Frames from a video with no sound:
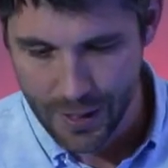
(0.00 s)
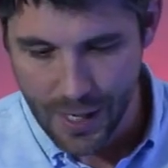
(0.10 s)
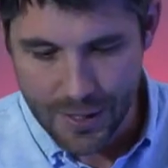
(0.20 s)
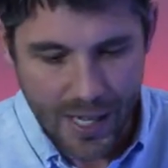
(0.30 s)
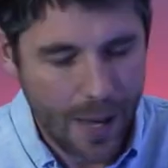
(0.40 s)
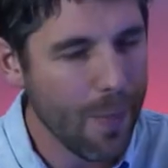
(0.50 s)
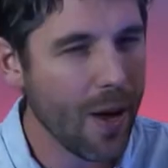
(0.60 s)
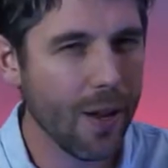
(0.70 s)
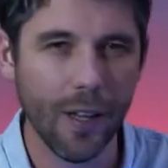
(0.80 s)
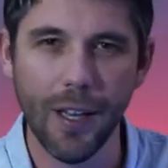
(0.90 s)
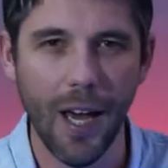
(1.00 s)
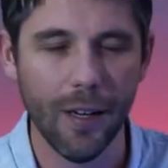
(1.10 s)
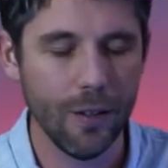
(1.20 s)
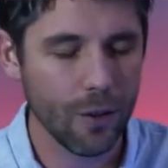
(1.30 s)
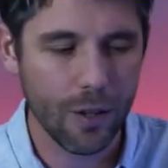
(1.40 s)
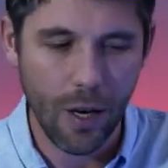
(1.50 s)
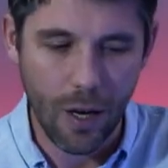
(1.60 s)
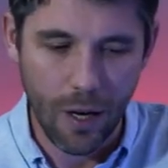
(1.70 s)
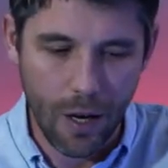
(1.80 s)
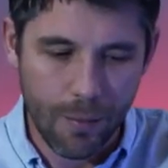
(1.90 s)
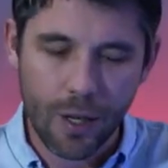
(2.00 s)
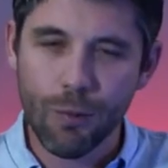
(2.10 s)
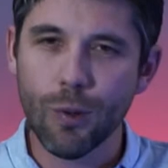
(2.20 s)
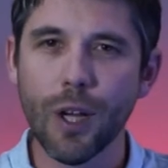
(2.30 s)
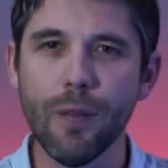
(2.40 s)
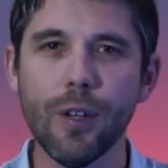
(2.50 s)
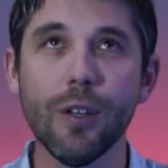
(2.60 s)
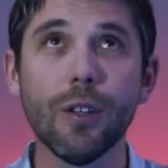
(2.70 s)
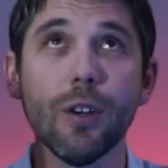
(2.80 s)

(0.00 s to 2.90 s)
Doesn't get better than that. Look, I'm not going to rule over you.